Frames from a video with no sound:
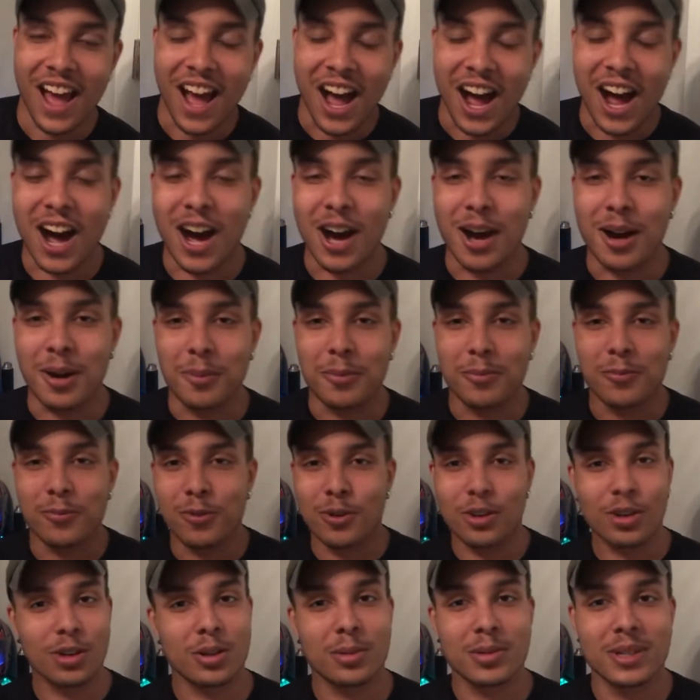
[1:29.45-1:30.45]

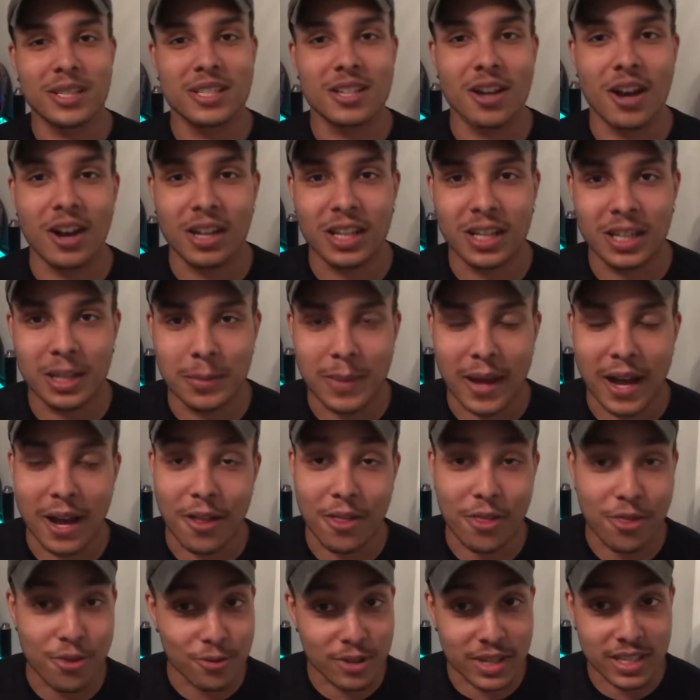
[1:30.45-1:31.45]
we're going to be talking
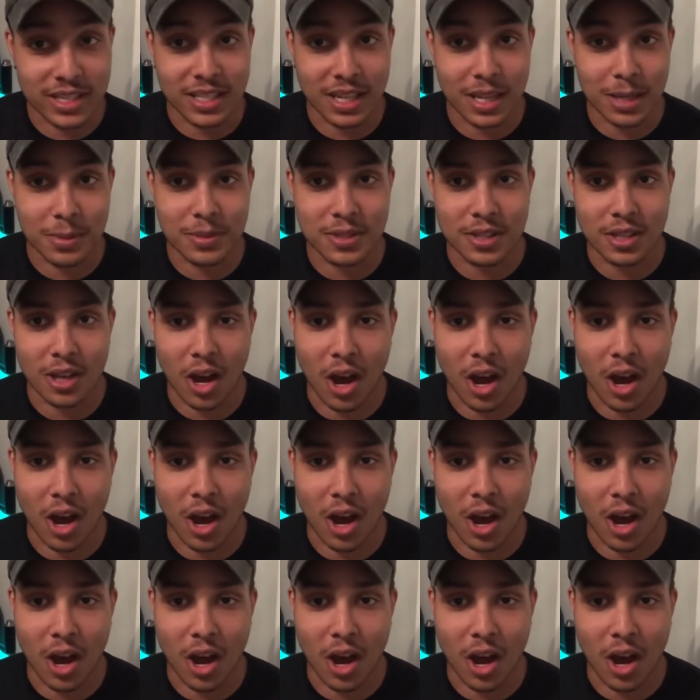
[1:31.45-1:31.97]
about 3 tips